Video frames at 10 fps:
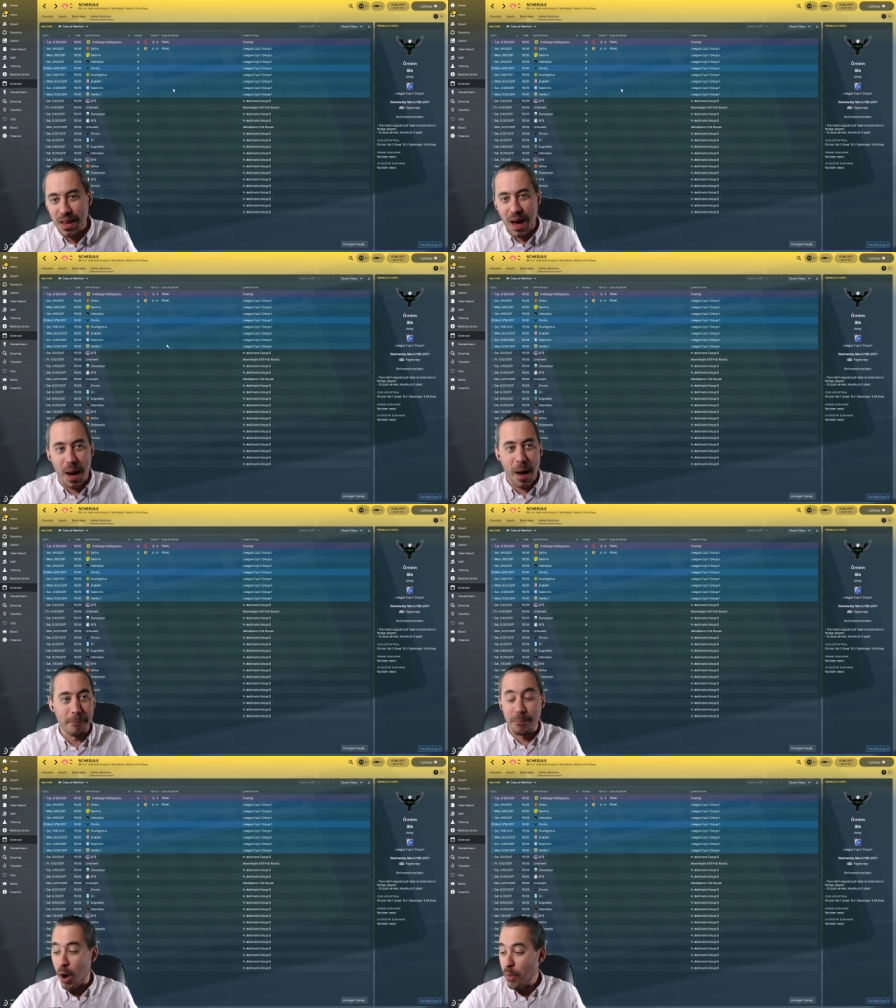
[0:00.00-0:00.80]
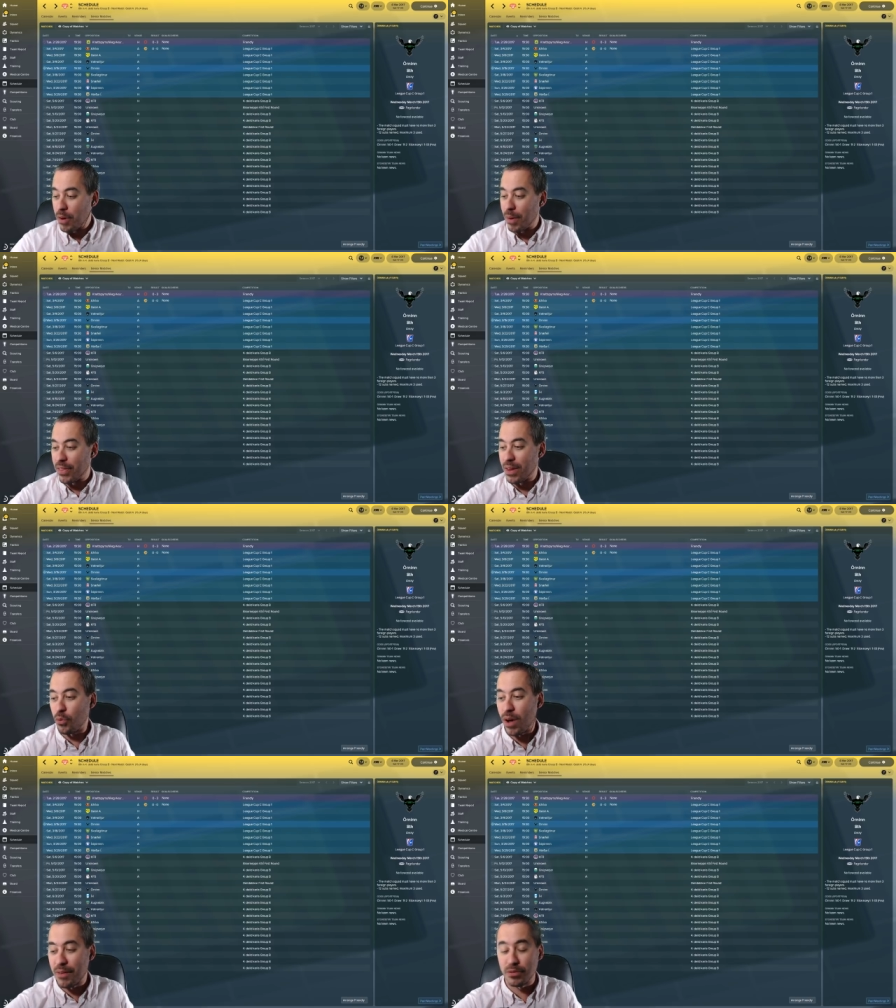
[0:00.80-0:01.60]
Um, hopefully by then
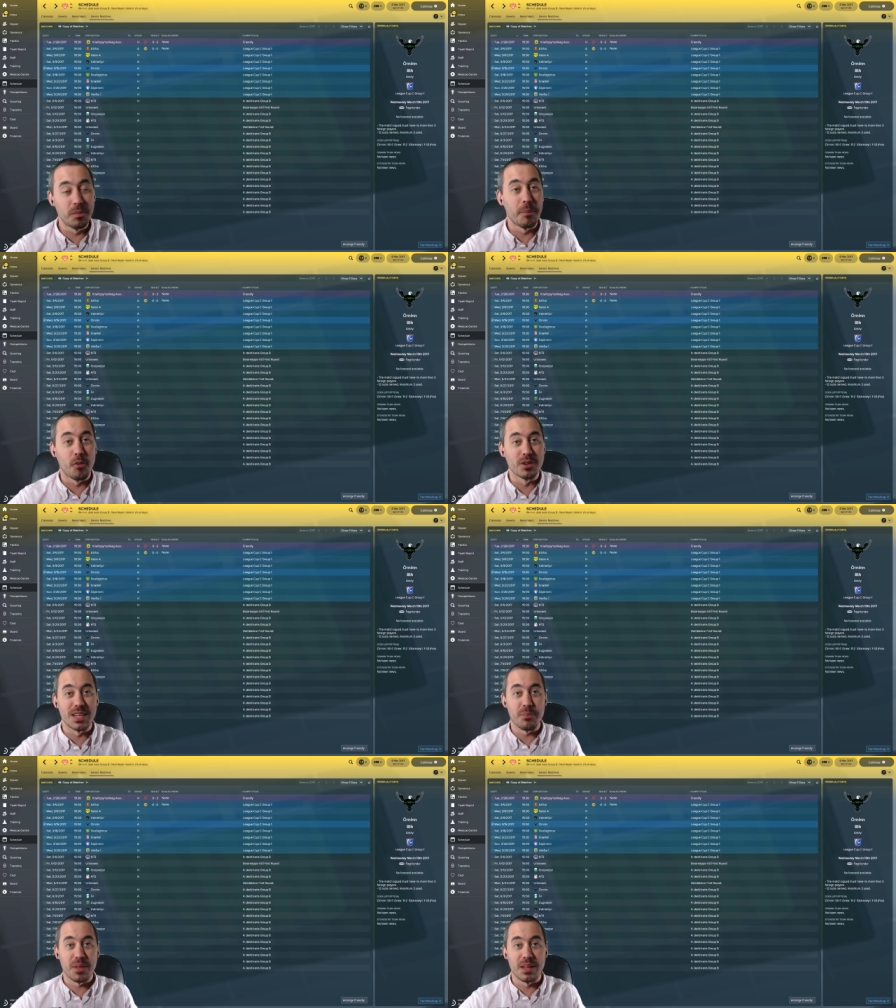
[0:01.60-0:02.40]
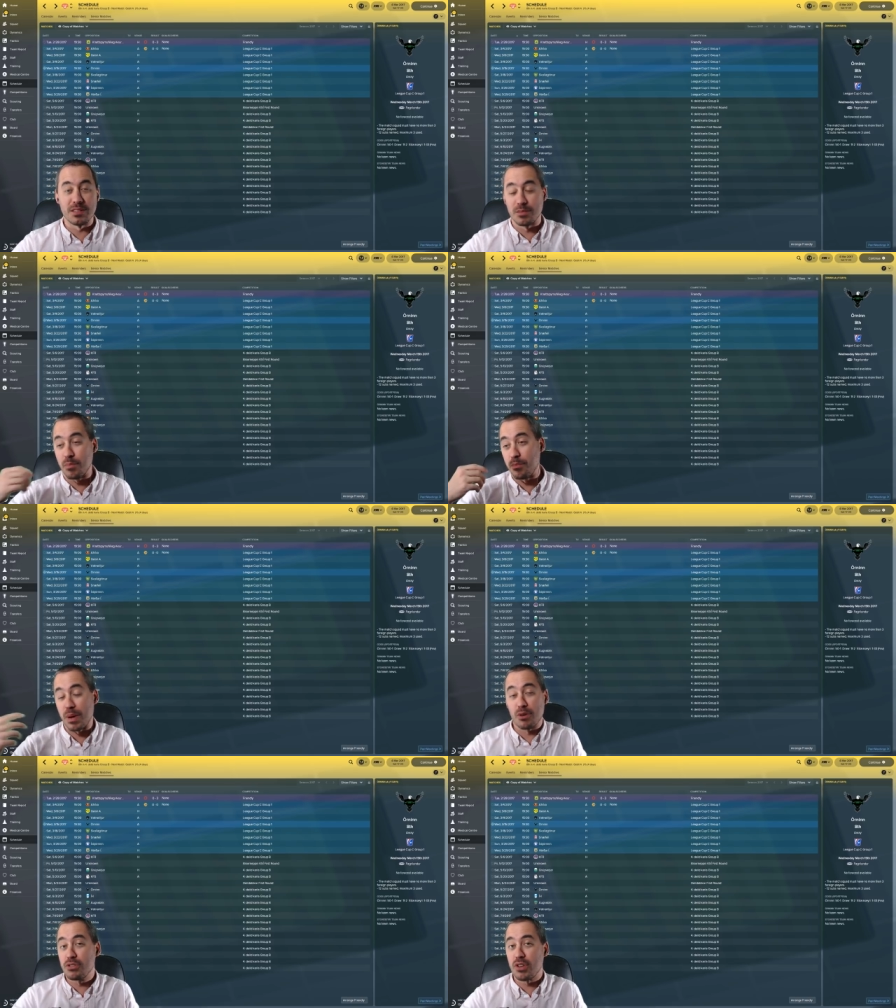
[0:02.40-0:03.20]
we'll have a little bit more depth and some
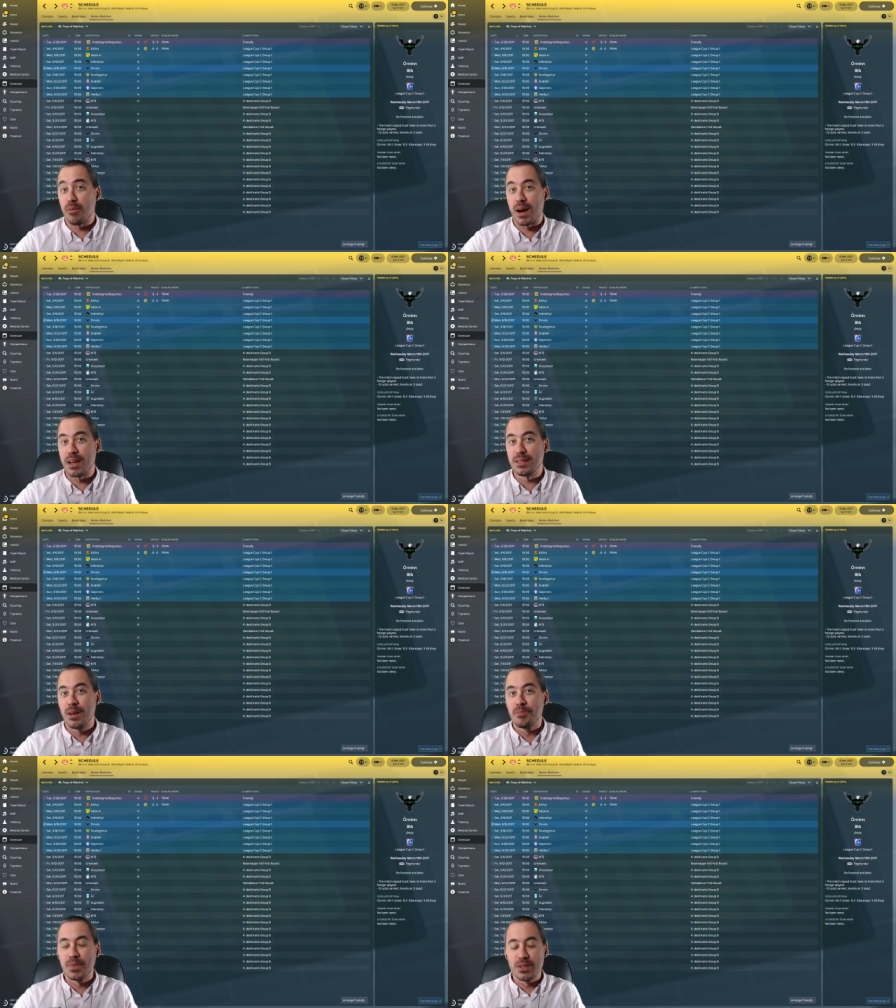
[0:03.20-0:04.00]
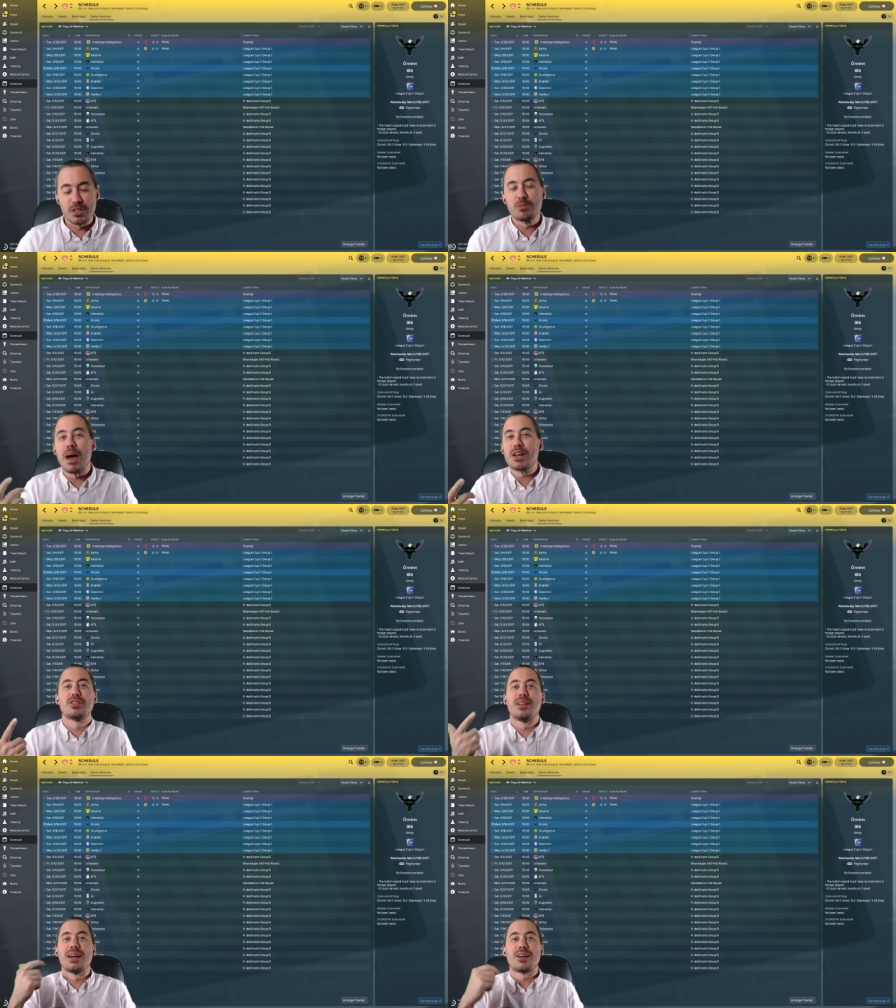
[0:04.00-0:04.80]
better star ratings. So smash
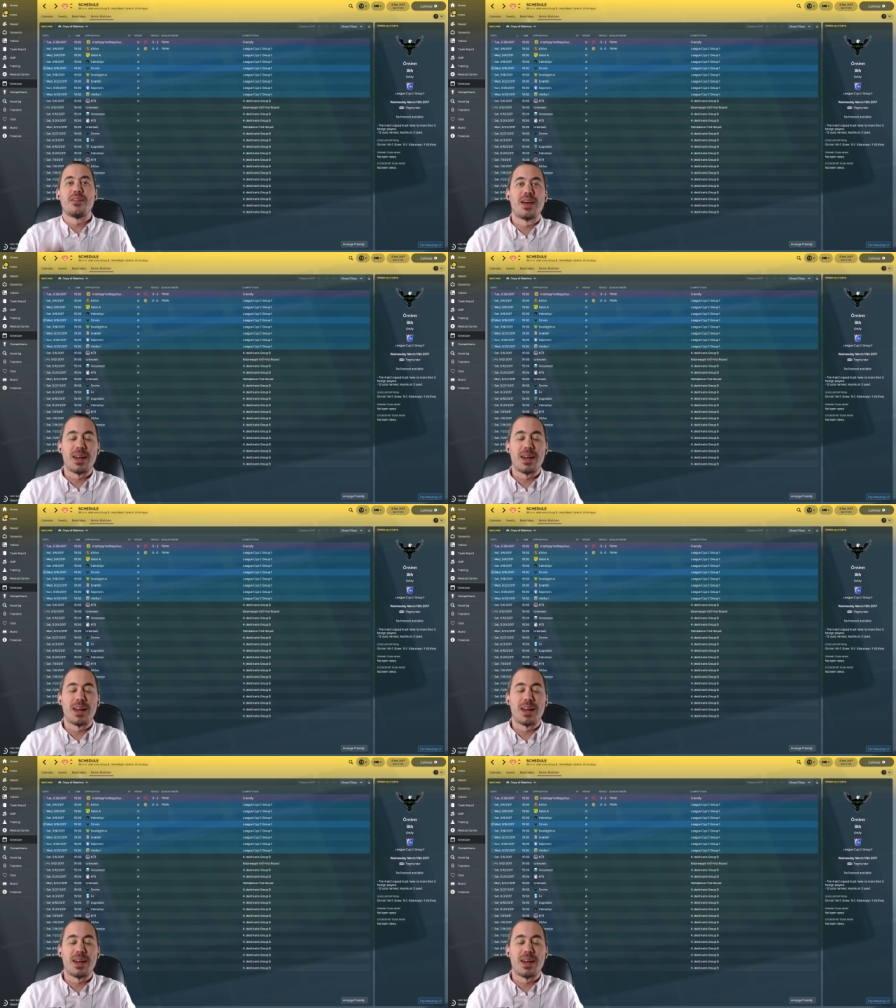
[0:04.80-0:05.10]
a like on that